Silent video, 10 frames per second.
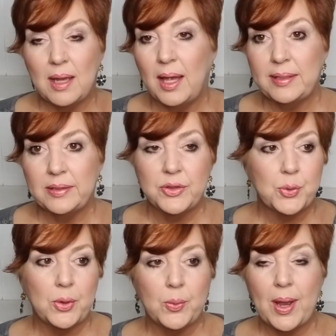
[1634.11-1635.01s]
I didn't
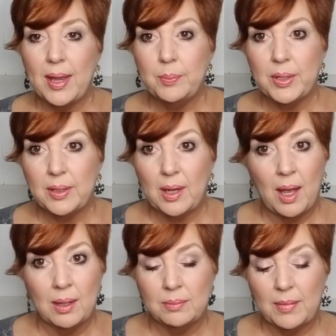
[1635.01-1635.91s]
throw it away, but
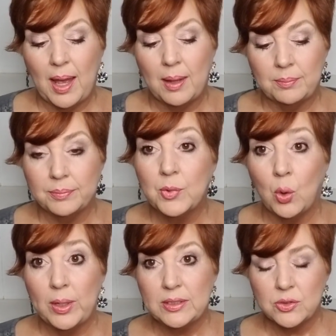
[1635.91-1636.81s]
I'm
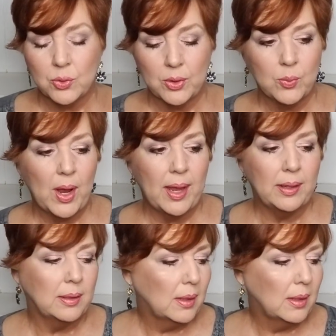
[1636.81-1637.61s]
going to throw it away.